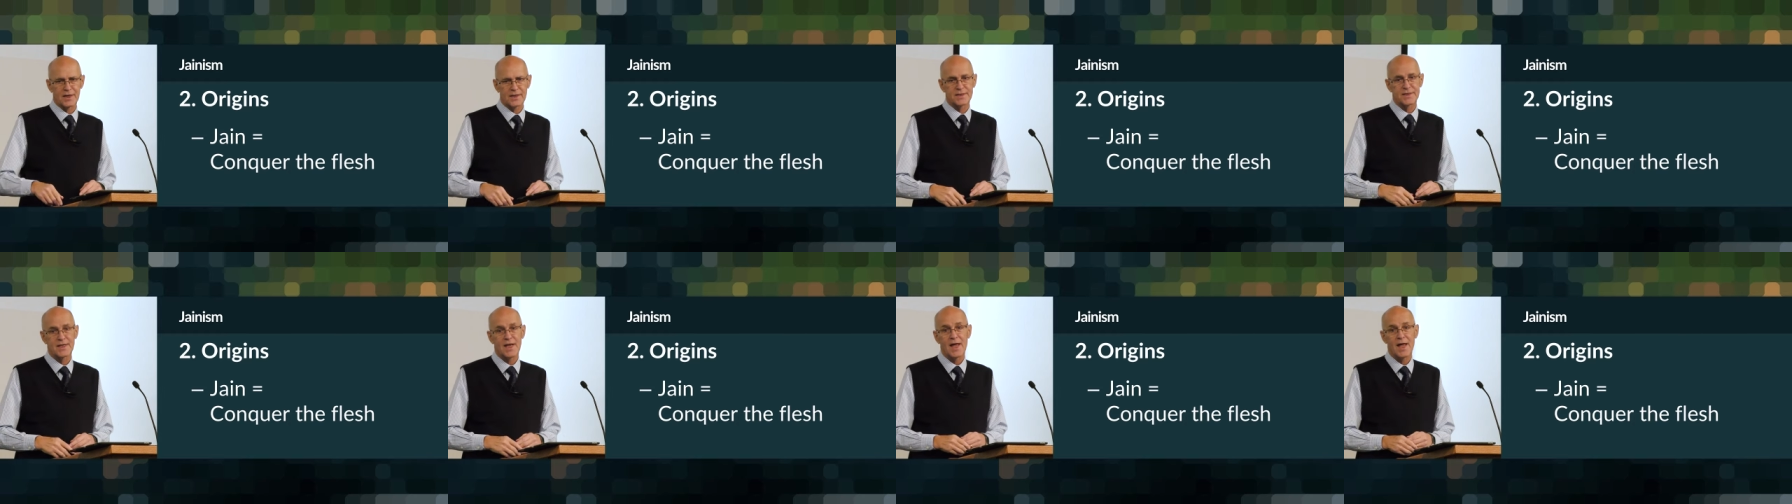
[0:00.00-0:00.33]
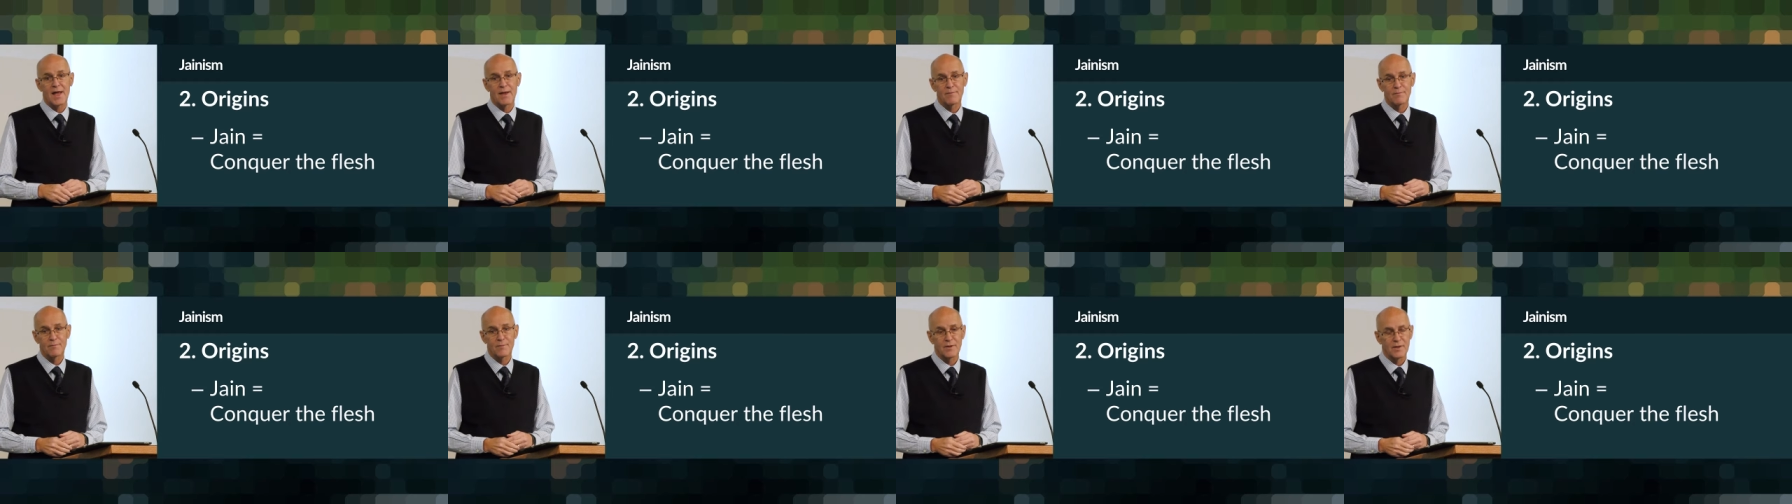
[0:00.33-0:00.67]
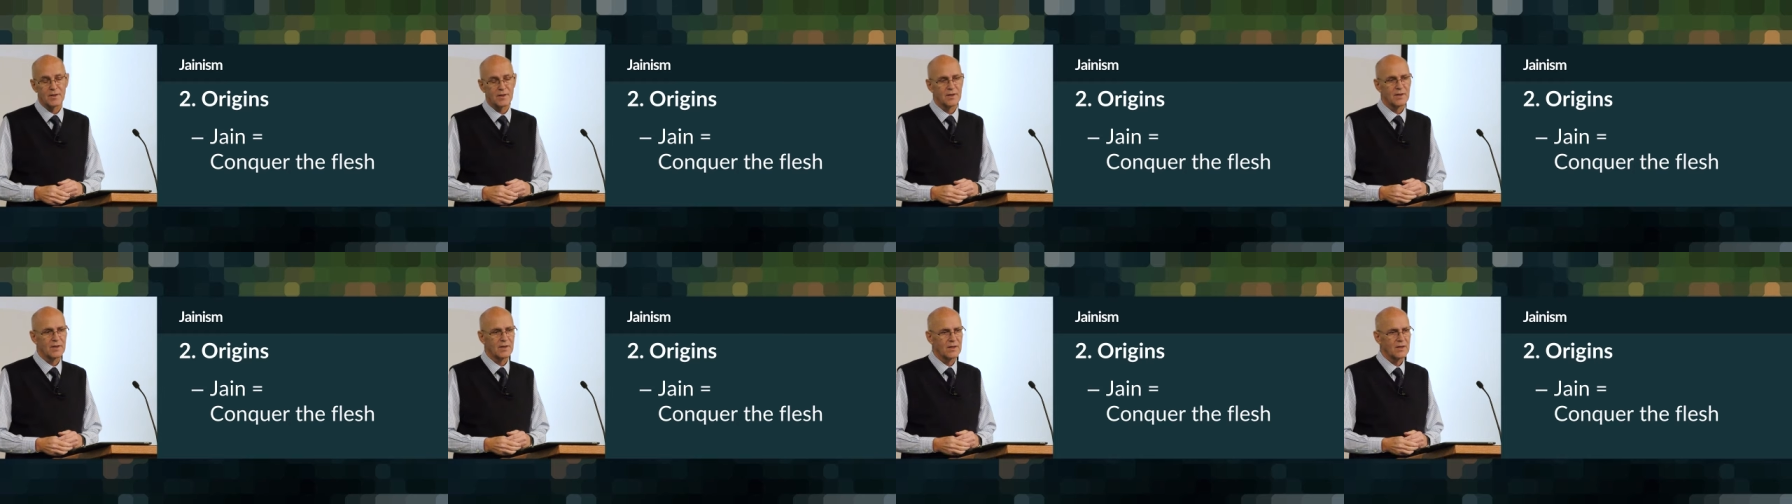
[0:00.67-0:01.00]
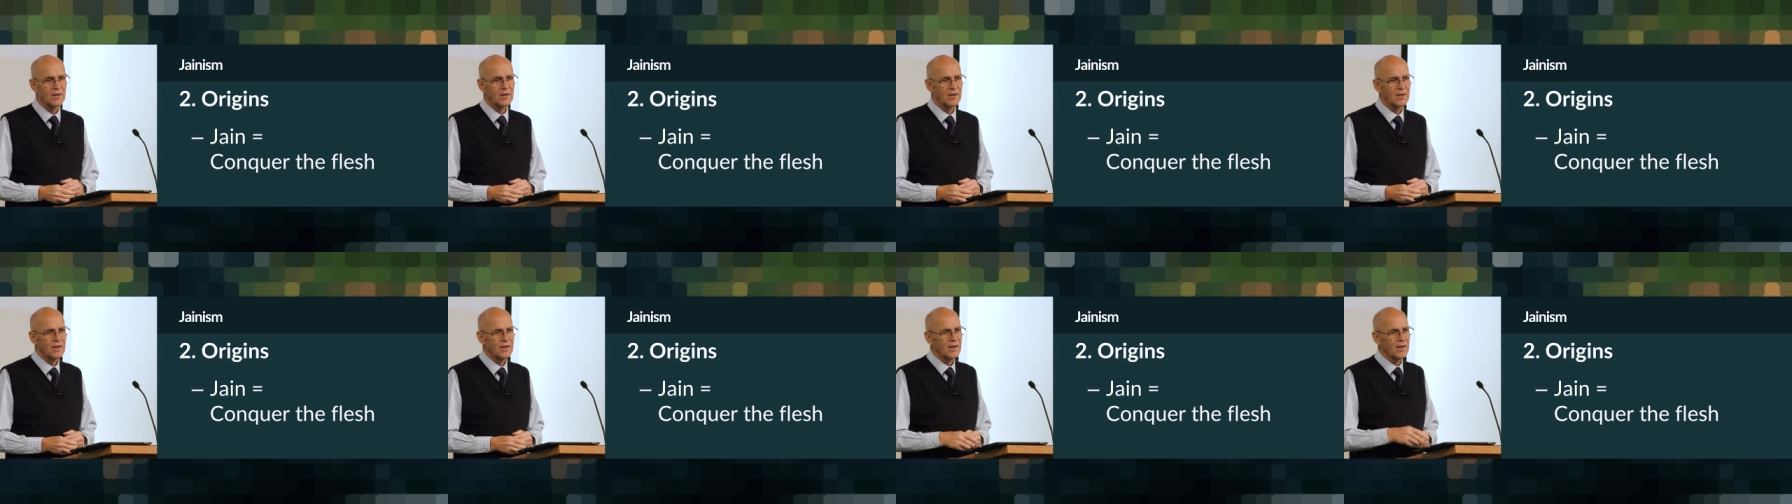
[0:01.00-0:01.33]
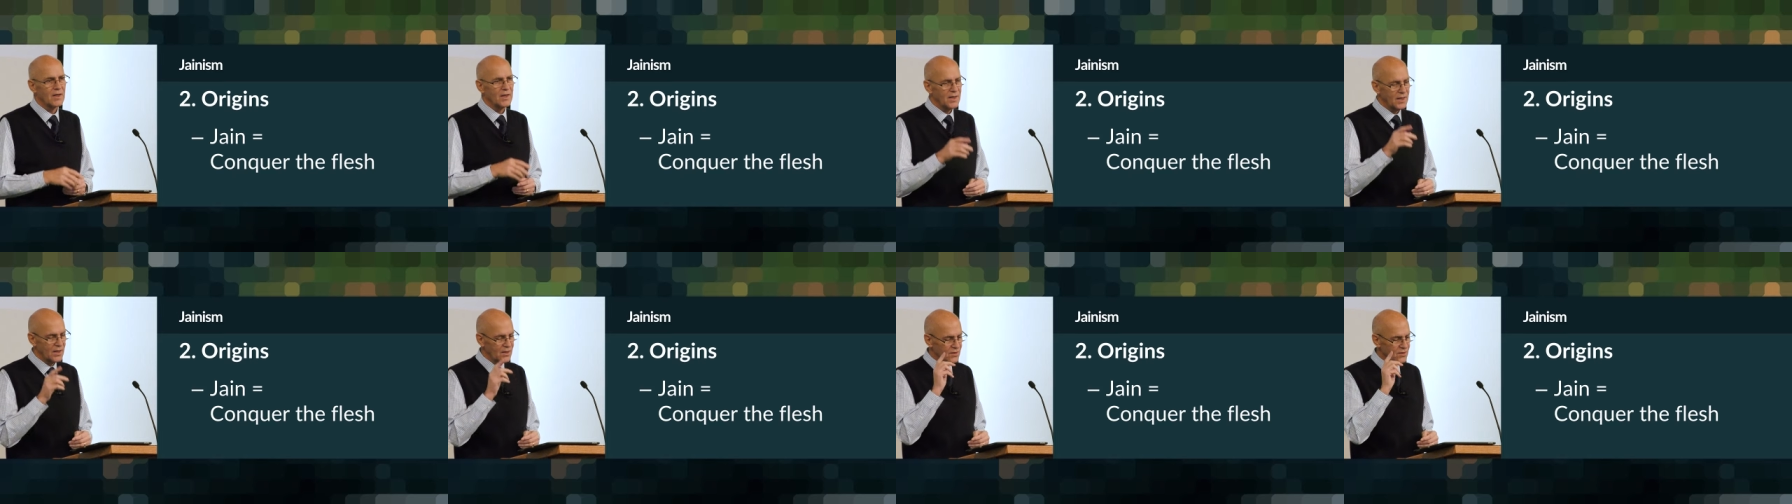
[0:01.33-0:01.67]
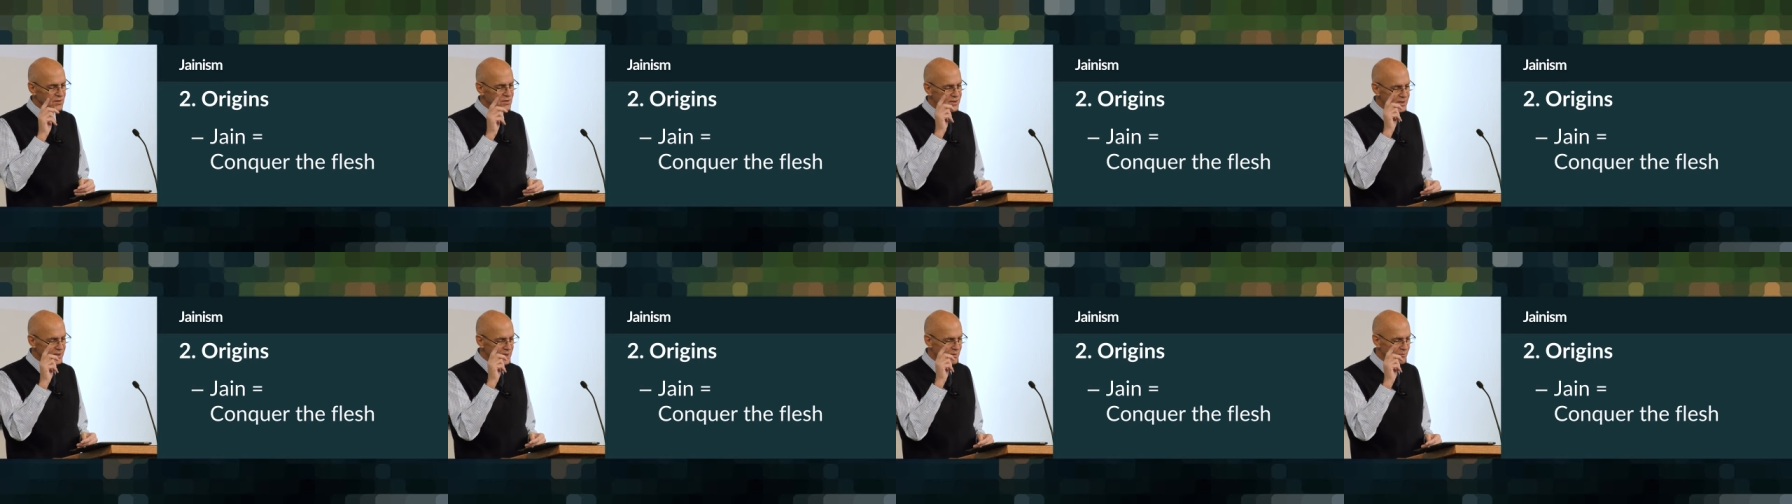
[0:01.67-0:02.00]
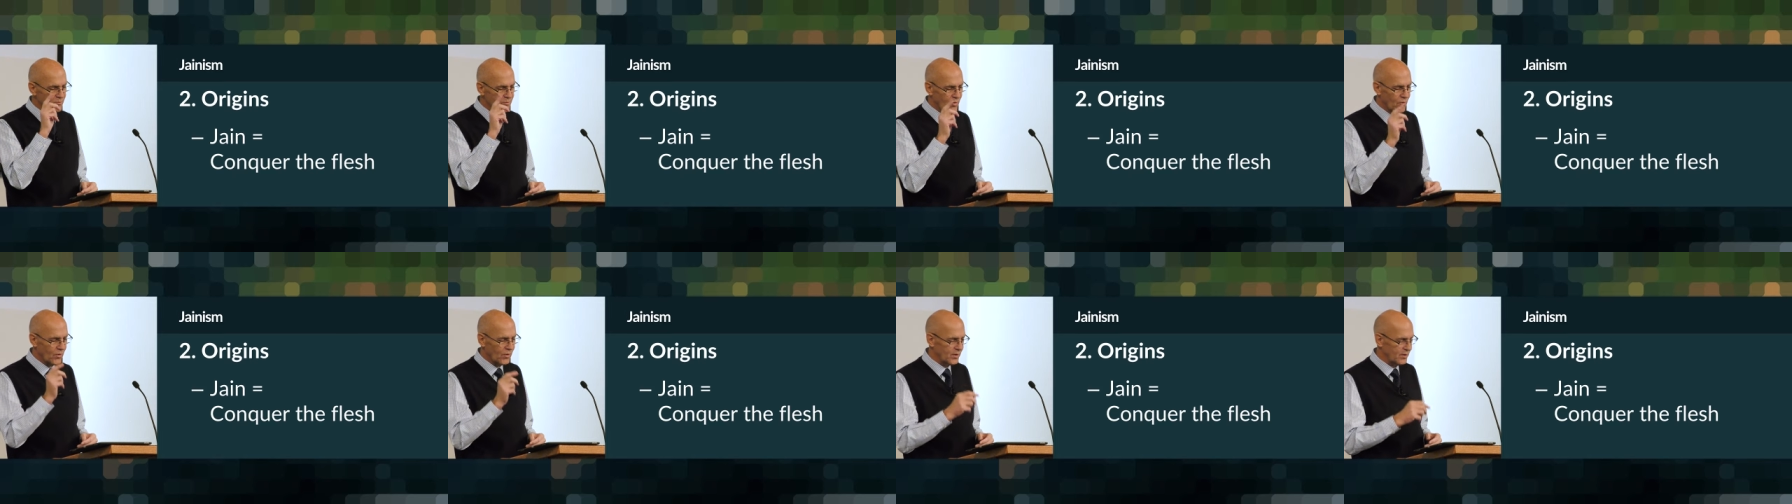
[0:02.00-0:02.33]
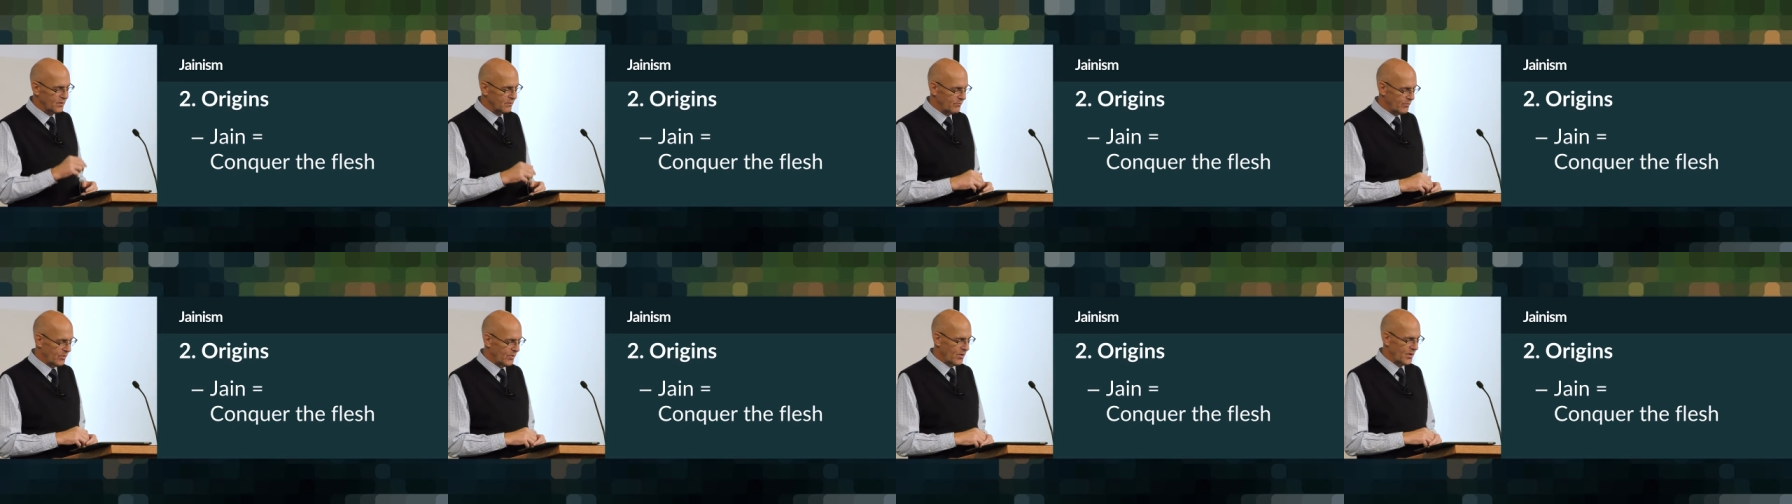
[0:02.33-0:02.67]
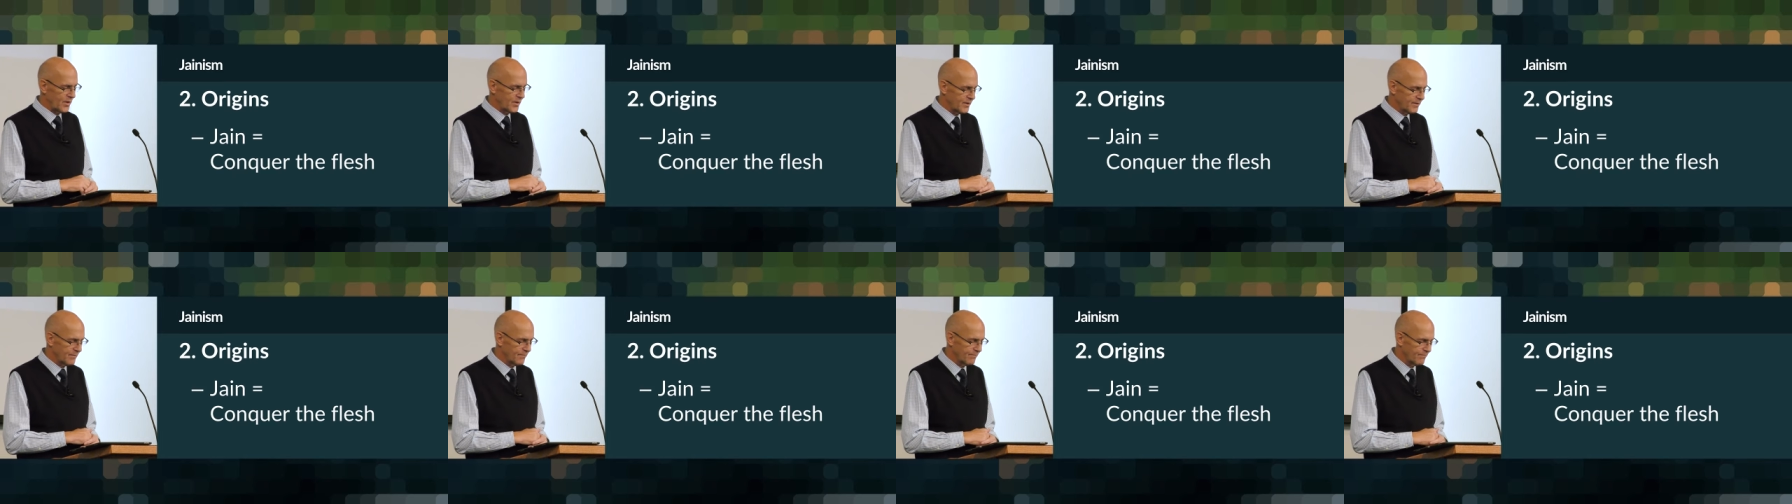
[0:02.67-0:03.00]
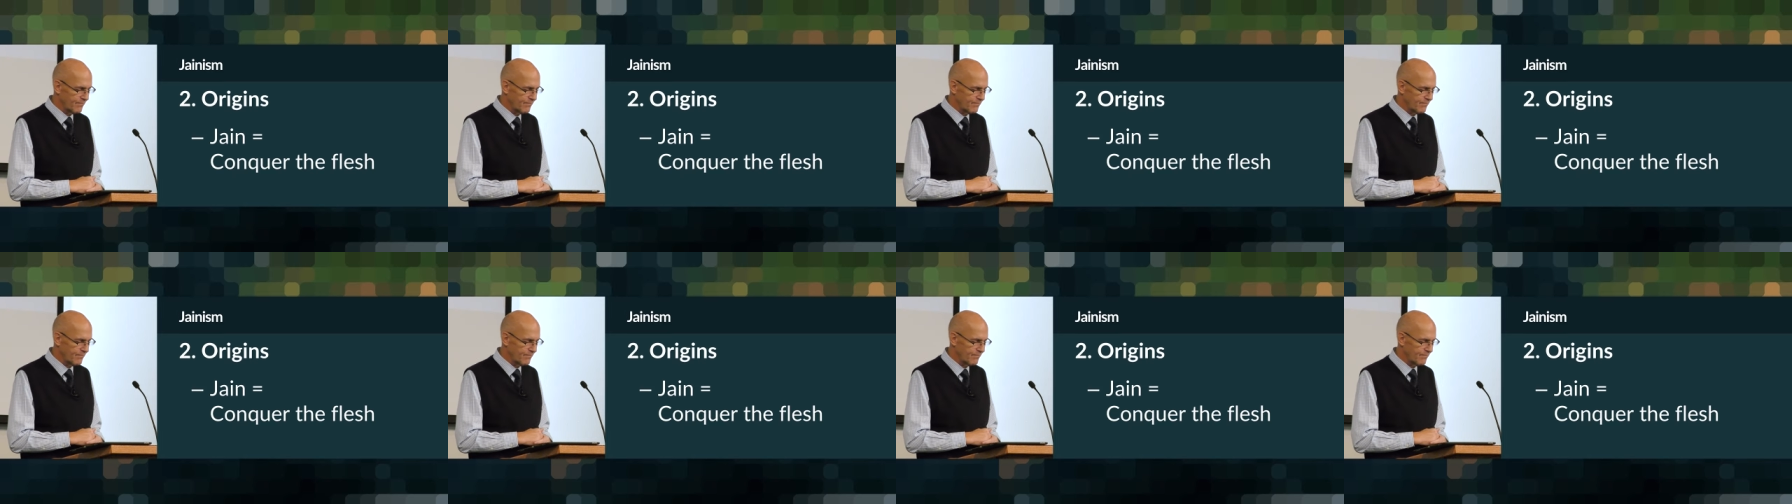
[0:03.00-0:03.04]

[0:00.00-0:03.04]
exam, here's the important part.